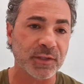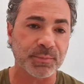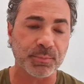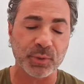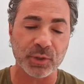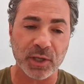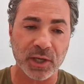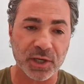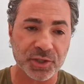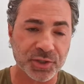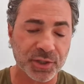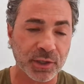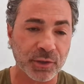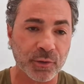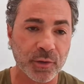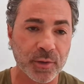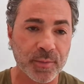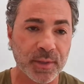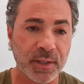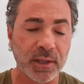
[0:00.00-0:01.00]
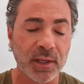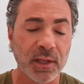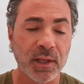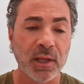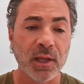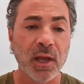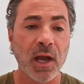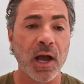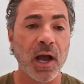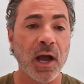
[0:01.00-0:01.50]
this production agreement.
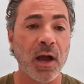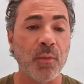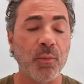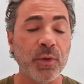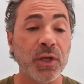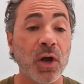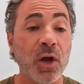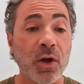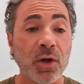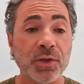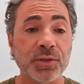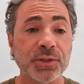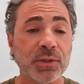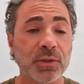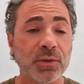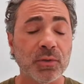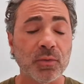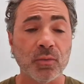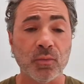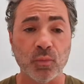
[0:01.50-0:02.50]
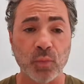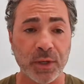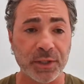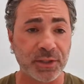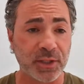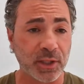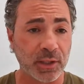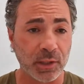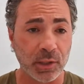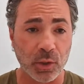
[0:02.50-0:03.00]
We also went
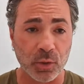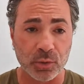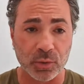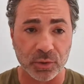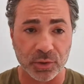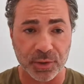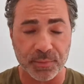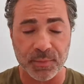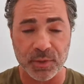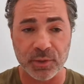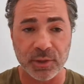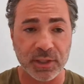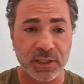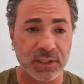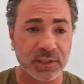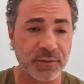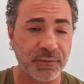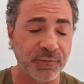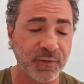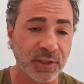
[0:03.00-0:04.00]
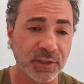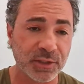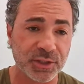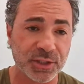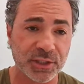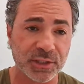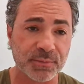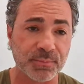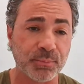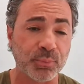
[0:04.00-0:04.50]
to the local communities and
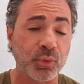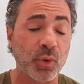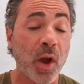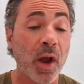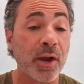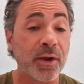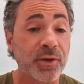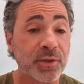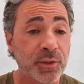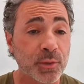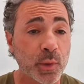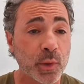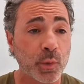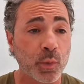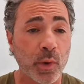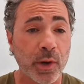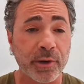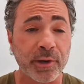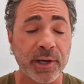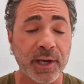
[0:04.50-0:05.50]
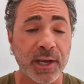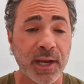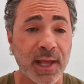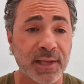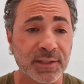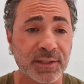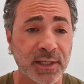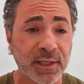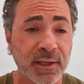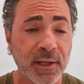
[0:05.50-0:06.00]
villages prior to acquiring an
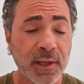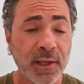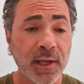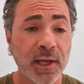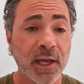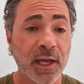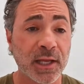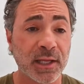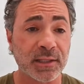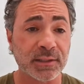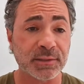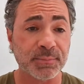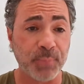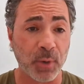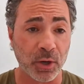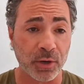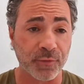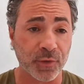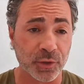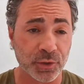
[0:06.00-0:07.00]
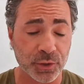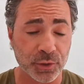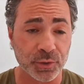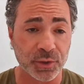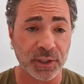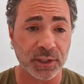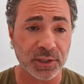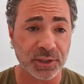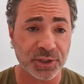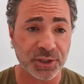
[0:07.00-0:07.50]
asset as part of our due
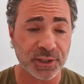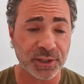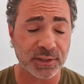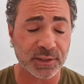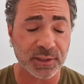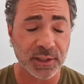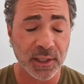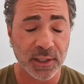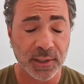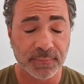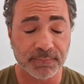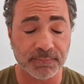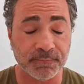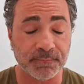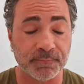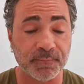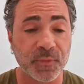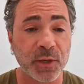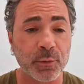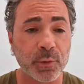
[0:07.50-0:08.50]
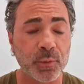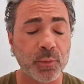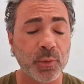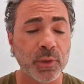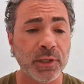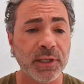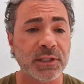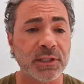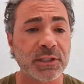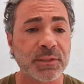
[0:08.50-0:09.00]
diligence. They were
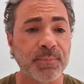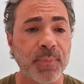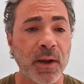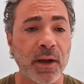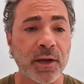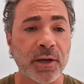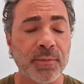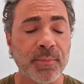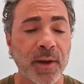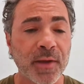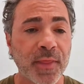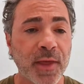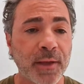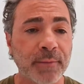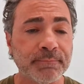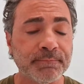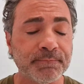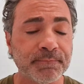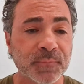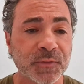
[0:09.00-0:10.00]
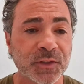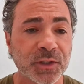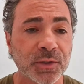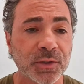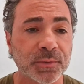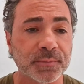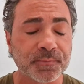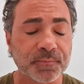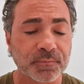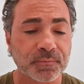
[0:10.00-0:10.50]
really inspired by that, and
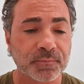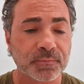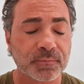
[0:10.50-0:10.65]
so